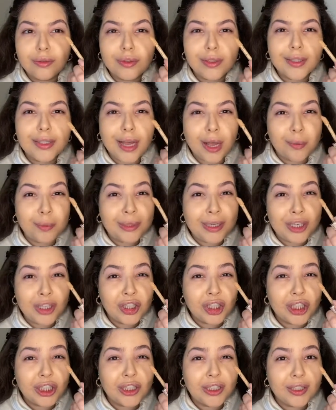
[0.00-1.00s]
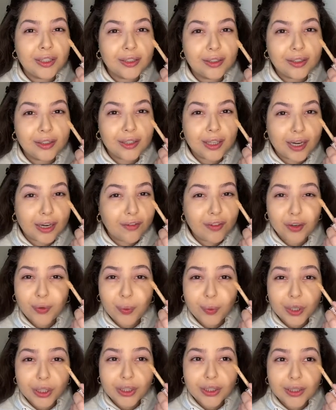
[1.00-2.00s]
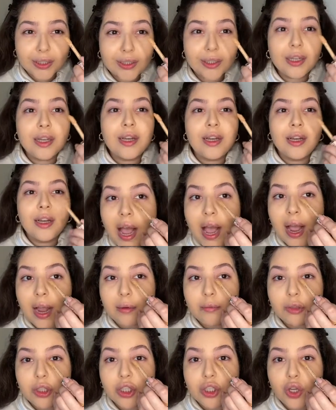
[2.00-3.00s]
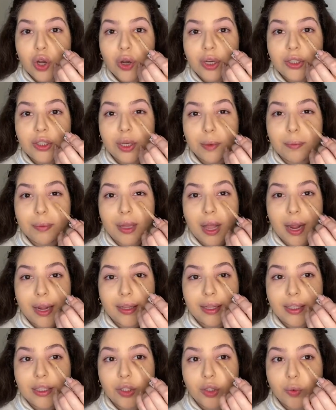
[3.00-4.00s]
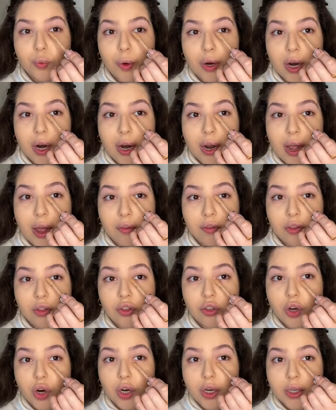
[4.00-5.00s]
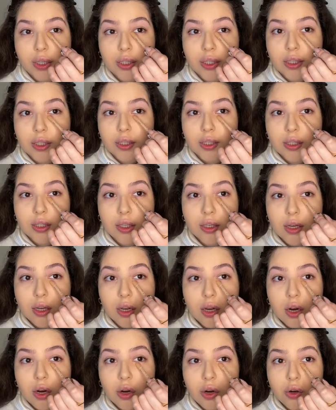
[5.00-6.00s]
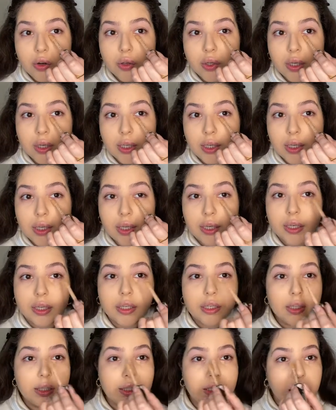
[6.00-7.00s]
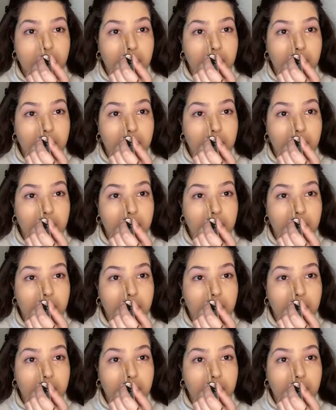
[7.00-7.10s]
Salmonier? Is that even a word? I'm just going to apply this where I have the darkness, right here,